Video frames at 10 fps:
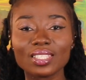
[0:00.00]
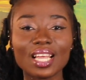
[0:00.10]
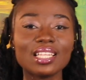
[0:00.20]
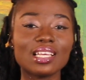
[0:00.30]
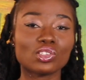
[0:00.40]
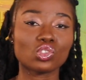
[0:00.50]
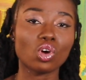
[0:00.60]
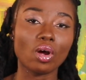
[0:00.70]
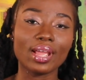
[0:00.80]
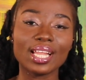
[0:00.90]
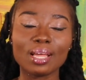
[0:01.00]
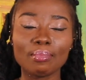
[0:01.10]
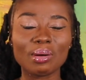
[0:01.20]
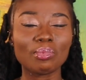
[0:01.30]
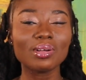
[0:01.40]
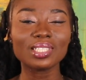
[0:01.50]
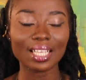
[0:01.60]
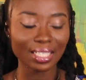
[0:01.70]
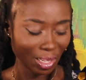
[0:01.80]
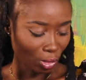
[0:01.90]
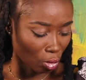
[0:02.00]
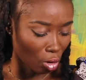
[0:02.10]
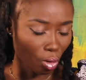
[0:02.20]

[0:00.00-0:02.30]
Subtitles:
telling her story, and then McBrown says that